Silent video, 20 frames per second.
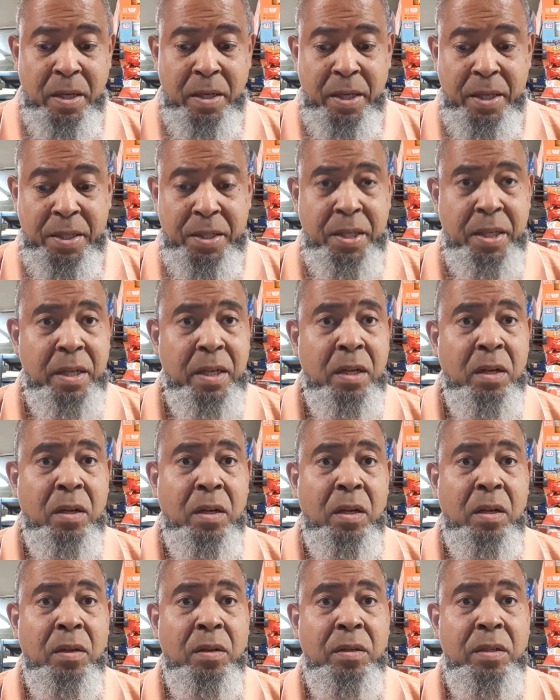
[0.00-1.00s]
They tend to look
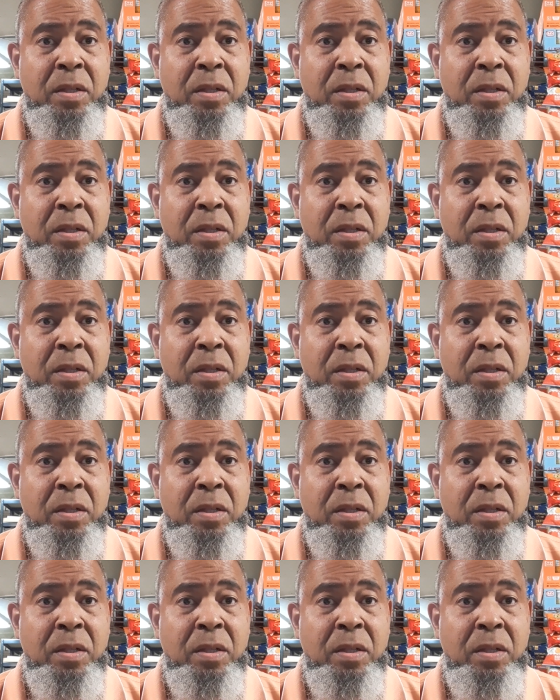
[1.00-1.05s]
a little